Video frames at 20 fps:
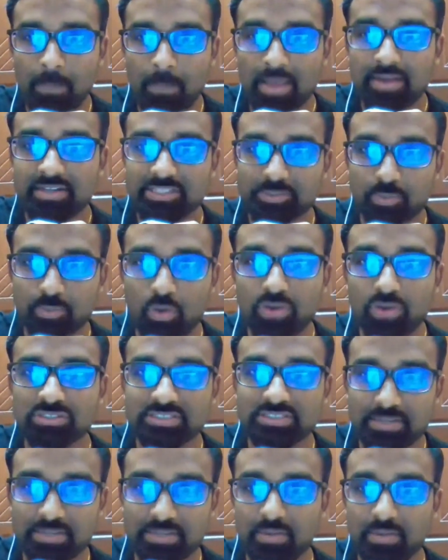given
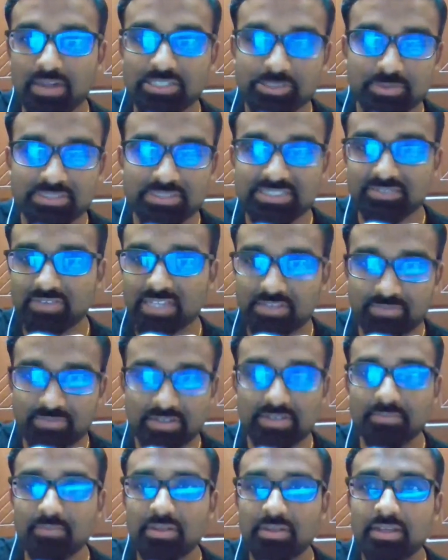me
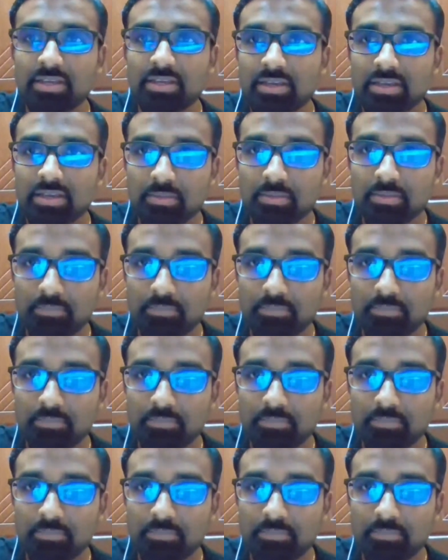earlier. There's a